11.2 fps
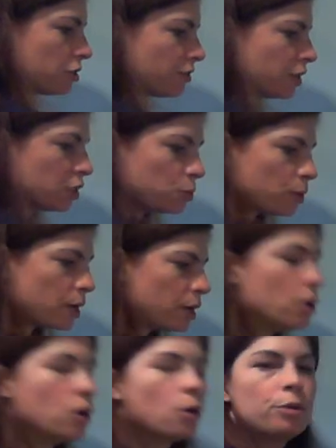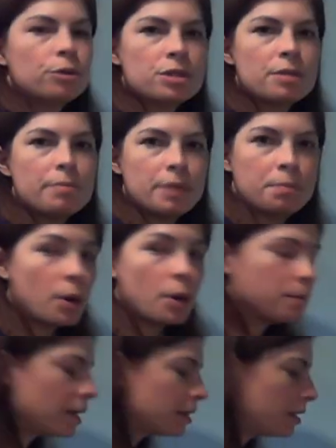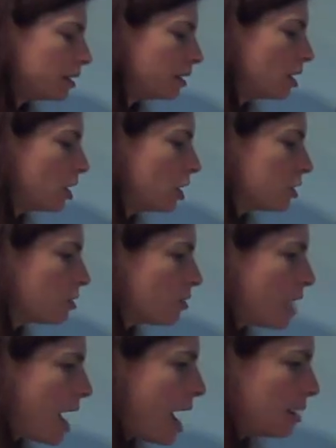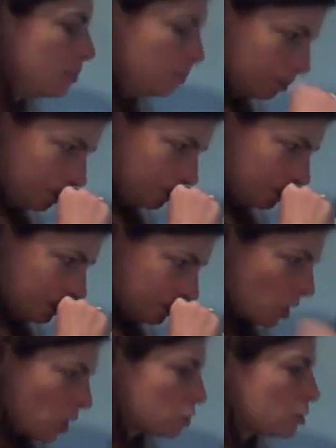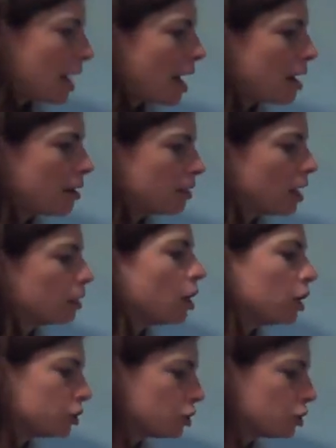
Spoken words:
for each one, we use the midpoint method so that a large